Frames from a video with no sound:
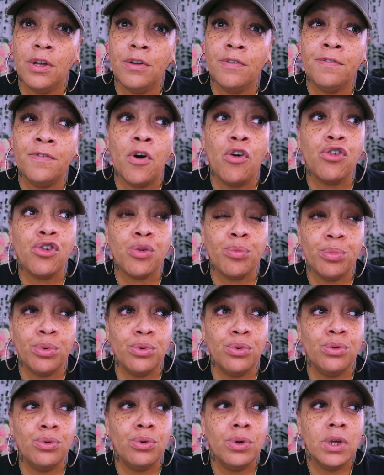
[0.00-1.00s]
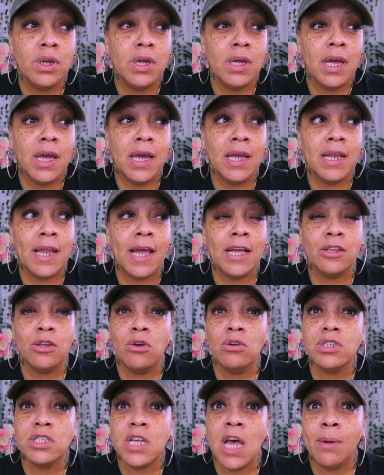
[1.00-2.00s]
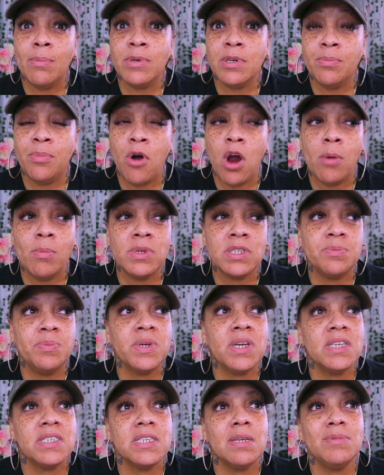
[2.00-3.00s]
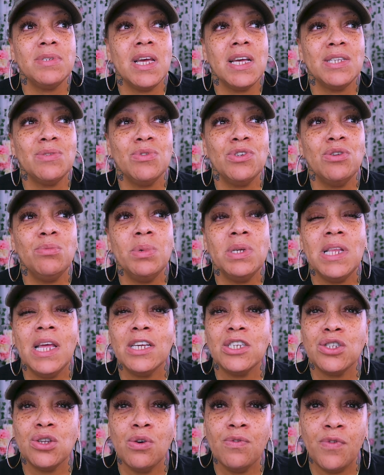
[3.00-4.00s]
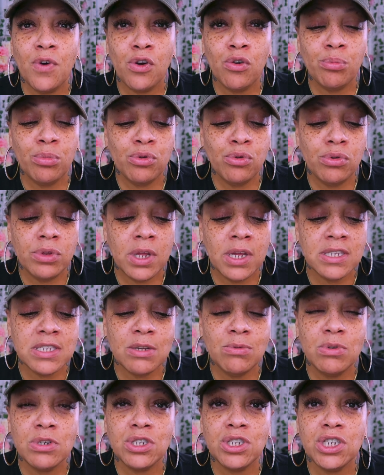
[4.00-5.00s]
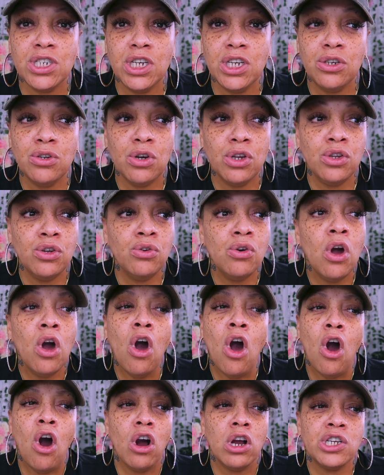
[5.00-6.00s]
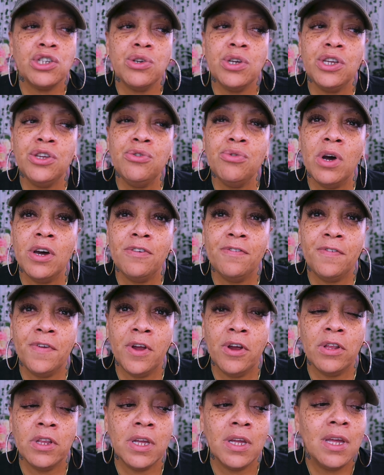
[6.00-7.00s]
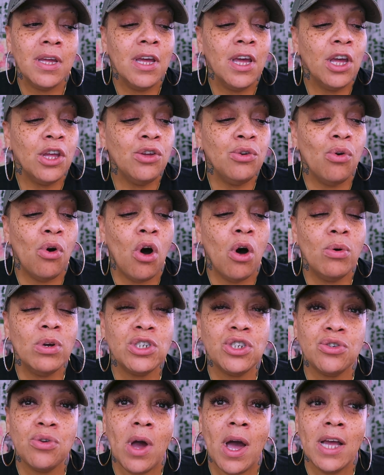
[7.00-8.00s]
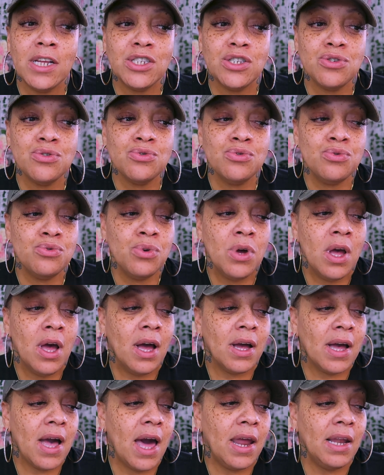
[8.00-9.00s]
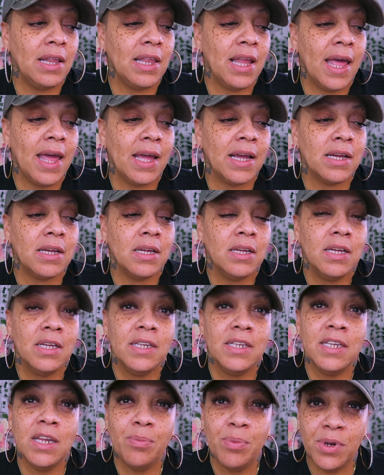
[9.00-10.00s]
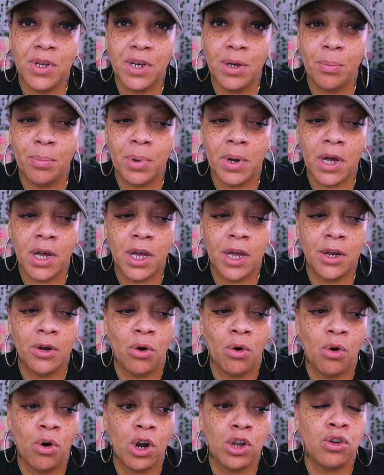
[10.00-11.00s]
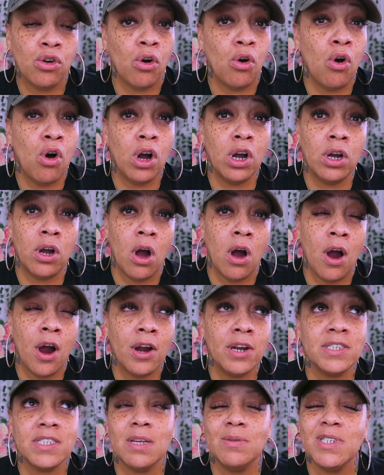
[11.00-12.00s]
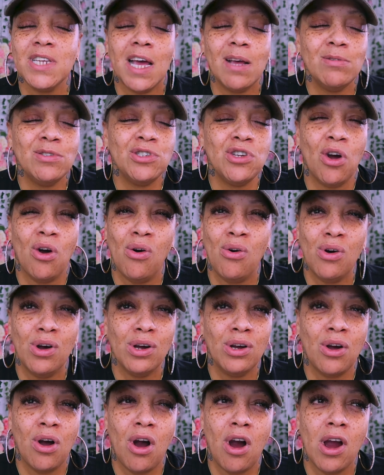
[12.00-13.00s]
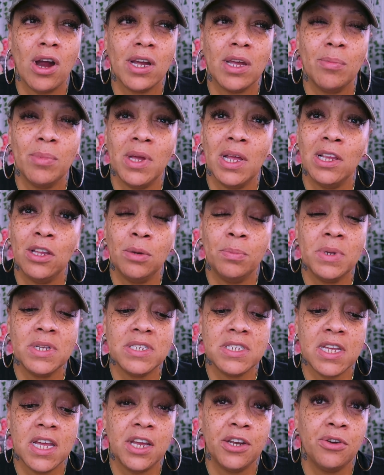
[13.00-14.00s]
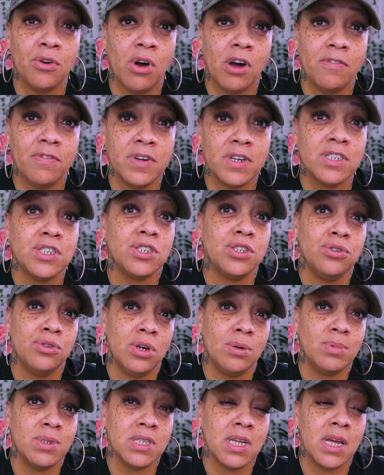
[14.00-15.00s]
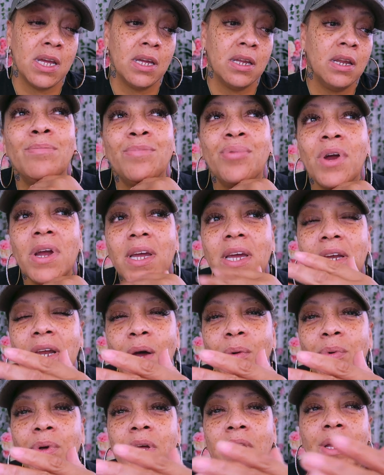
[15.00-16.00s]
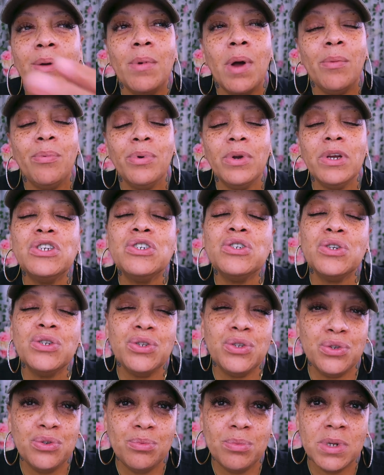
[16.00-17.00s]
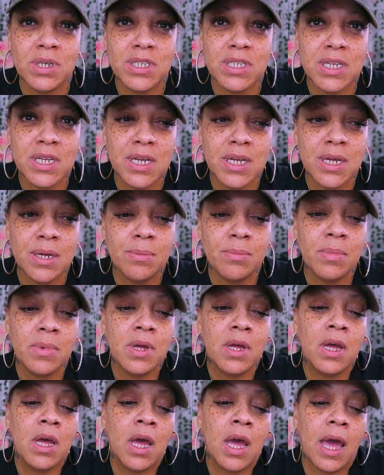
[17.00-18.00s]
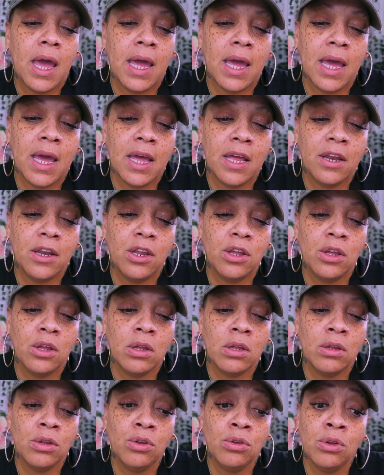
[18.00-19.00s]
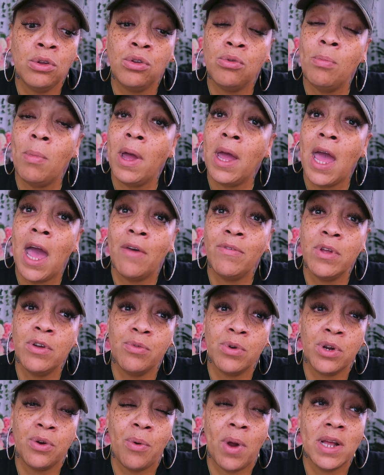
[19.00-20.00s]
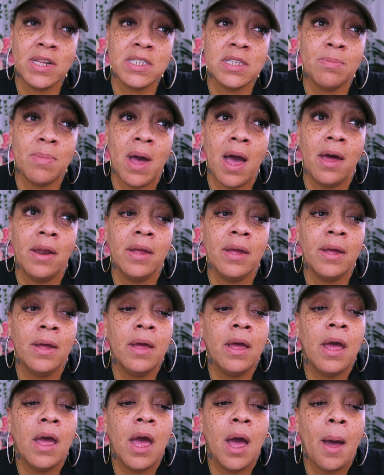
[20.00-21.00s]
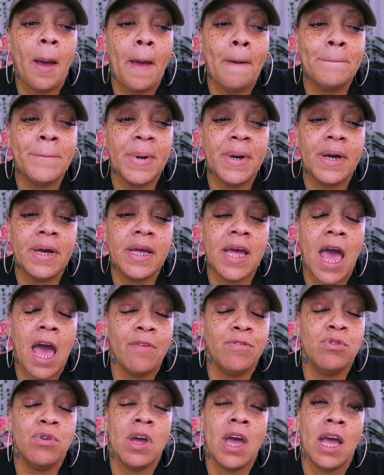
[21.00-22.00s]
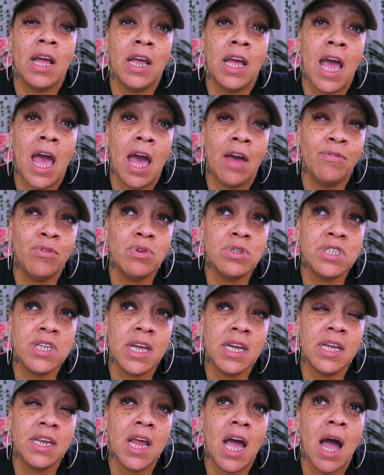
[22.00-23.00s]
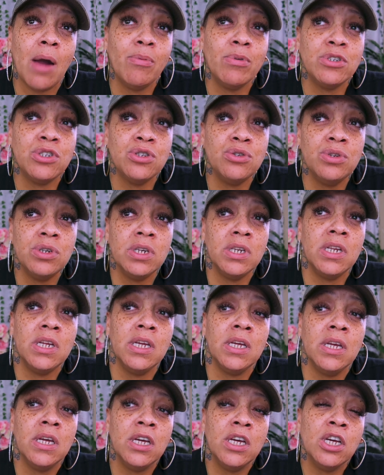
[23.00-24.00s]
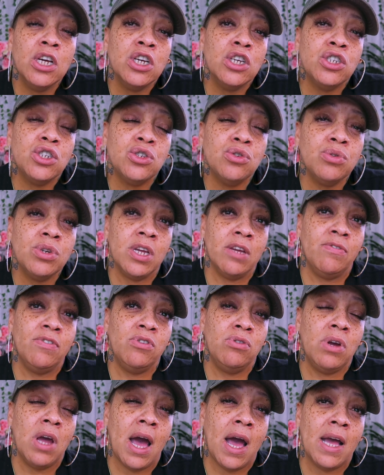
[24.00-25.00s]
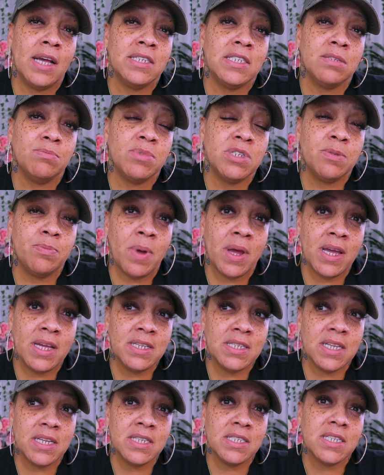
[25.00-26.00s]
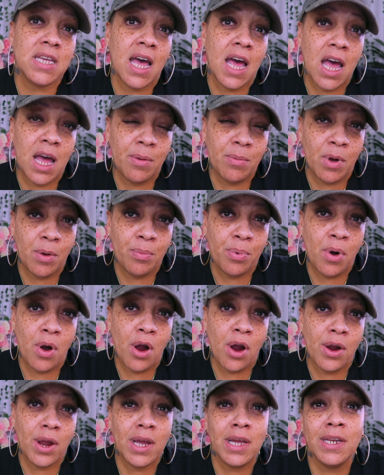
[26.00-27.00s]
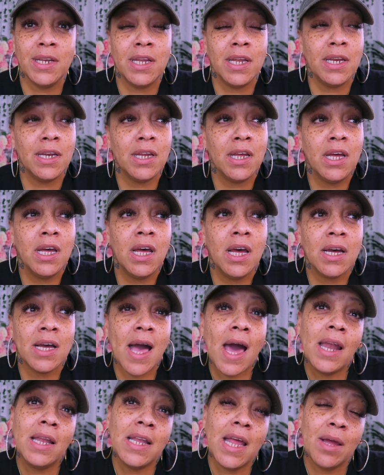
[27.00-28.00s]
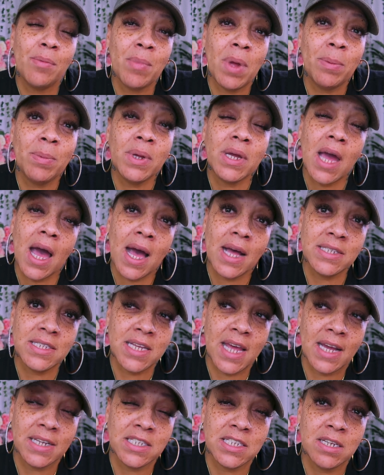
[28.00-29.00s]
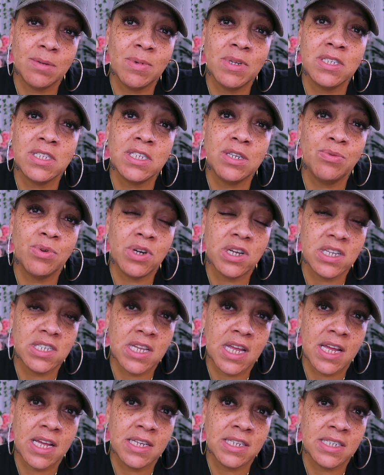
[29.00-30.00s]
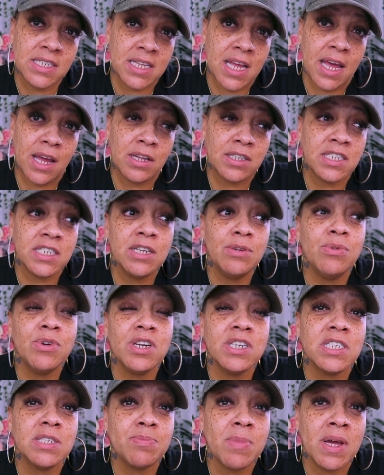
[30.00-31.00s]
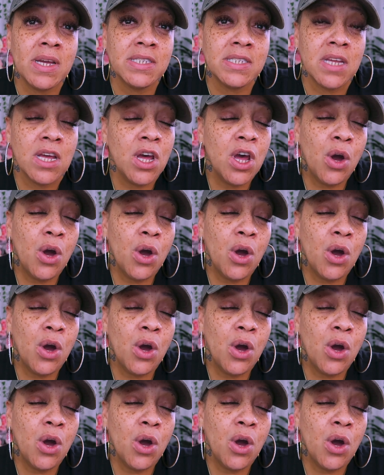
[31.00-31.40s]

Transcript: vulnerable and like those type of departments because sometimes when you be like so vulnerable you think someone's cheating on you or treat you unfairly you always try to kind of like nip it in the bud or you're on guard. Sometimes your on guard can be a little bit standoffish. You know what I'm saying? Breaking up with him, I'm sure you do miss him and you may have your regrets about it. But have you have you taken the opportunity to give you guys some space and time apart and then kind of like maybe contact him and see where his head is at see where his space